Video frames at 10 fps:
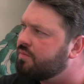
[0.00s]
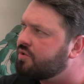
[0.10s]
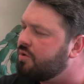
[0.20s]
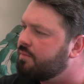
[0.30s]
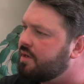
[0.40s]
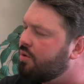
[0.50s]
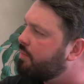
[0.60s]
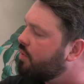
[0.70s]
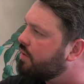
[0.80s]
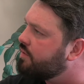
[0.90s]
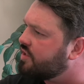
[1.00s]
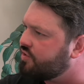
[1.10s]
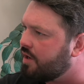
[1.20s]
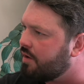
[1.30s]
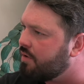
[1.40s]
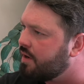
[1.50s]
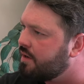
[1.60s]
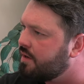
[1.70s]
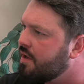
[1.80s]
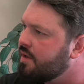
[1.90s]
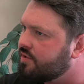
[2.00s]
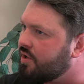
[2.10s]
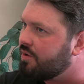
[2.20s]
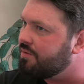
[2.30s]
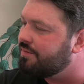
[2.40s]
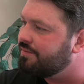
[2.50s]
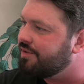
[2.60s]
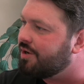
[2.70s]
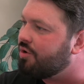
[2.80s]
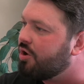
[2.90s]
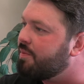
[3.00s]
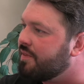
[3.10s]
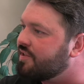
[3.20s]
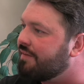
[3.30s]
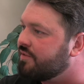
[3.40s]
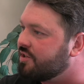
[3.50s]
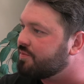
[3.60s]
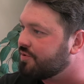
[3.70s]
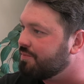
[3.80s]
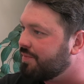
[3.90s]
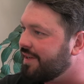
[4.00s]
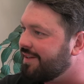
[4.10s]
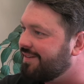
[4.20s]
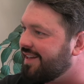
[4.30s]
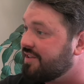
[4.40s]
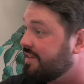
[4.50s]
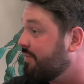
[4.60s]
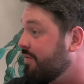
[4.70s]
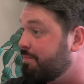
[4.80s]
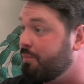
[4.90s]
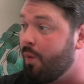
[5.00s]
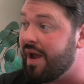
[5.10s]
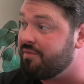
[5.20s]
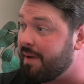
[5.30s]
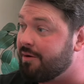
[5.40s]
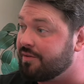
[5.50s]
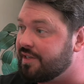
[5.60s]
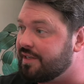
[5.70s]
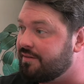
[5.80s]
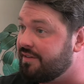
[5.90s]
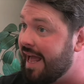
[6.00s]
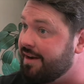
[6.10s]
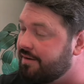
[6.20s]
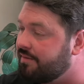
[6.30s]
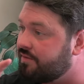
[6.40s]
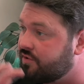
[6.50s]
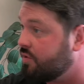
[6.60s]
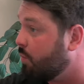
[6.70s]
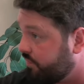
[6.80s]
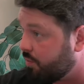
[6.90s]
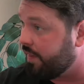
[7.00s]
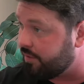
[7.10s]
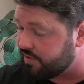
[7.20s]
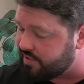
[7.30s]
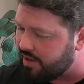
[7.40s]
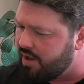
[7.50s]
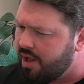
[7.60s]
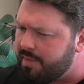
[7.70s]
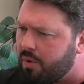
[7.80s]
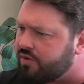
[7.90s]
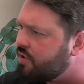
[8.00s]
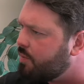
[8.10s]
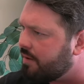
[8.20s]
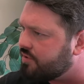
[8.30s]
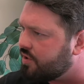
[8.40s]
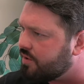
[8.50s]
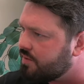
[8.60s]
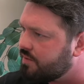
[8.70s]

so I mean, you were born '69, right? Yeah. So you know, growing up in the '70s, presumably, there's a different way of parenting then yeah. to to what there is now. I mean, what did your parents do?